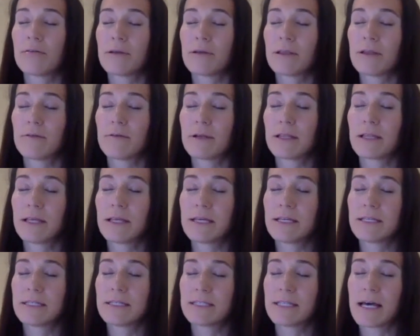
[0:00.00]
Really
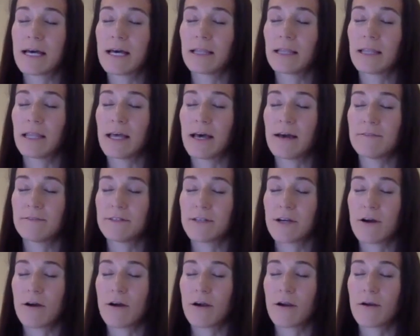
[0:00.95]
release that
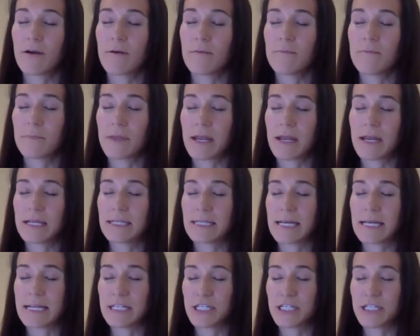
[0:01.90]
left arm, any
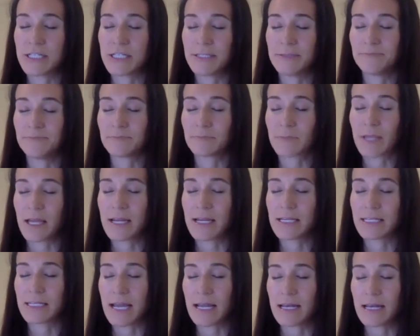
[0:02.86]
tension,
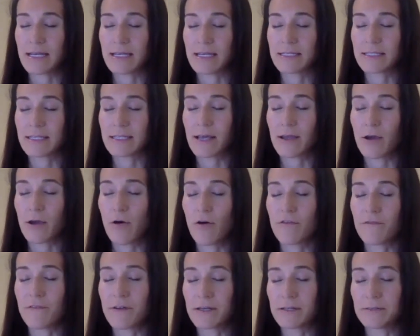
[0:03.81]
any tightness, let
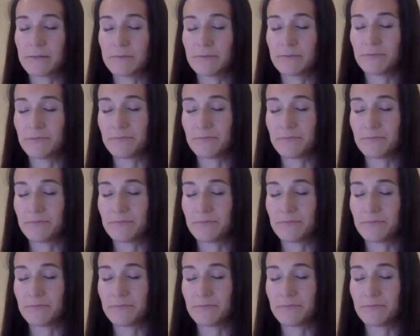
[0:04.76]
go of it.